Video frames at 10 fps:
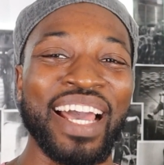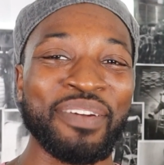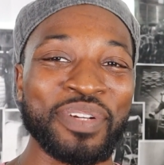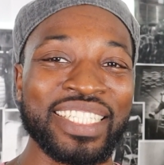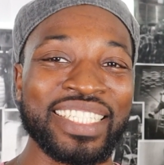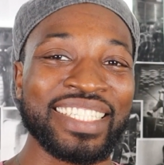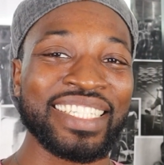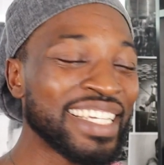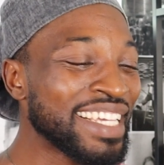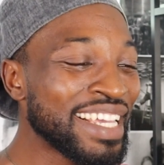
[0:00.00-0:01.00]
not
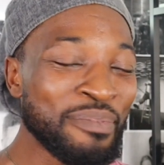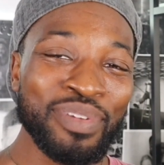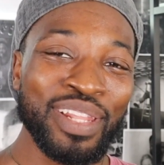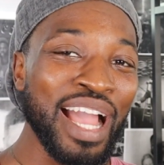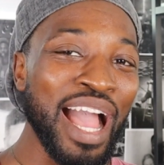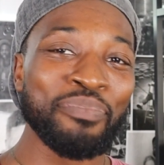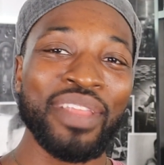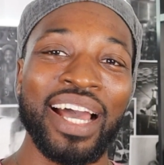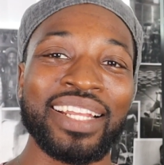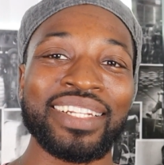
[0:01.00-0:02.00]
really, like, I'm
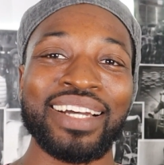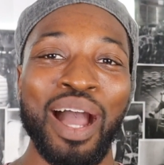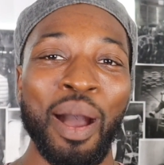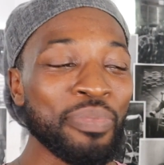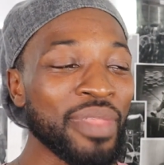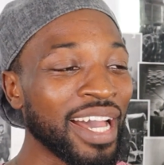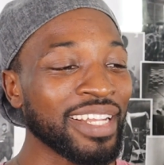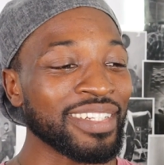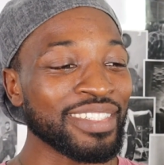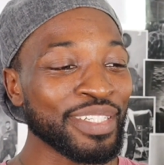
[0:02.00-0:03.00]
not
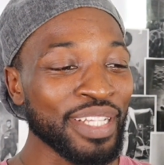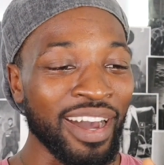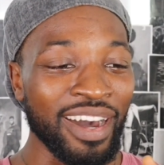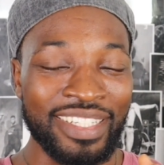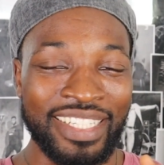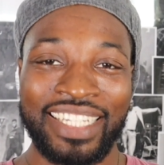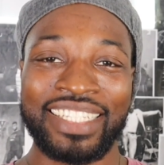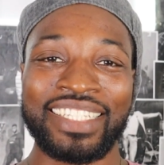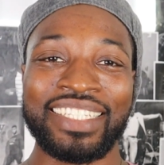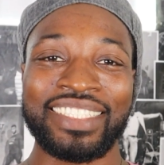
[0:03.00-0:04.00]
on
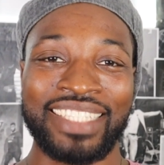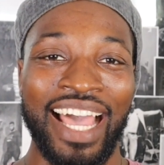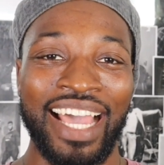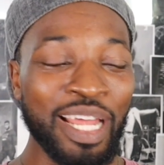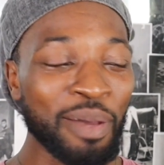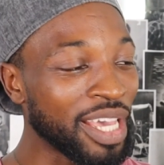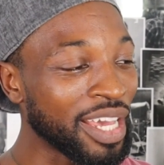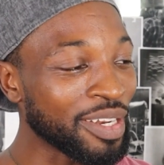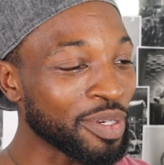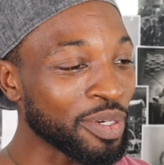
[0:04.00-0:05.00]
any side. I'm
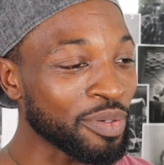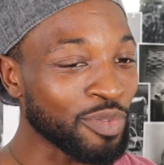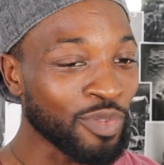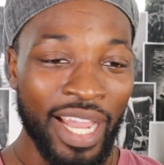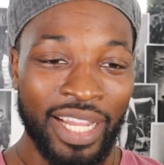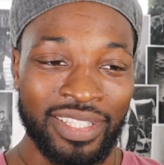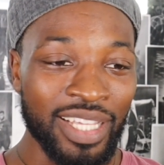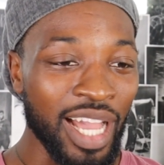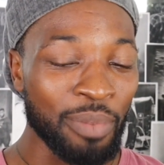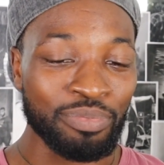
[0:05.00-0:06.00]
not a right,
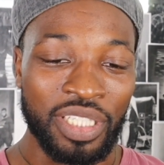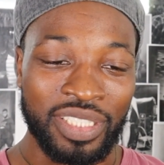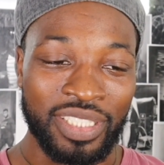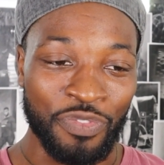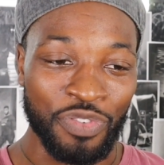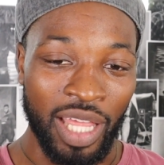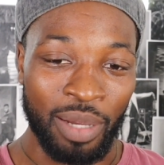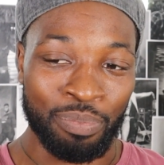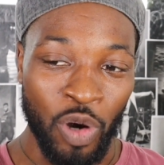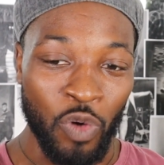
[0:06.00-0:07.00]
I feel
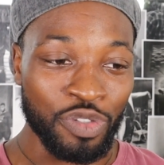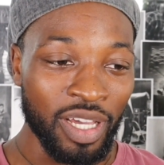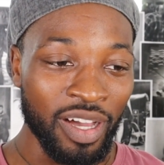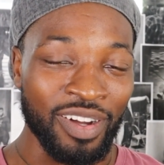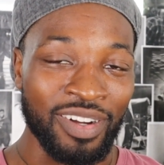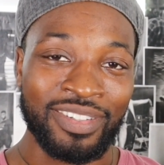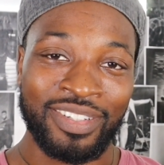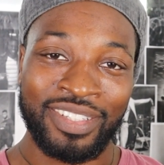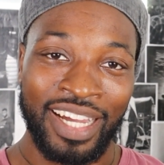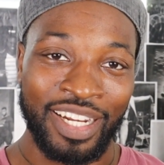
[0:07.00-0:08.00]
like both of
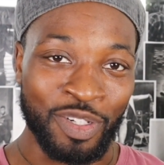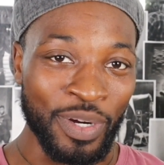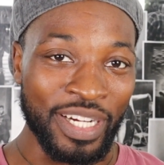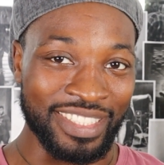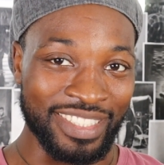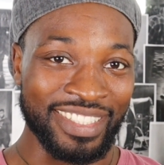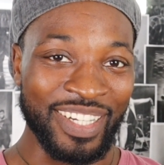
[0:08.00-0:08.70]
y'all kind of crazy.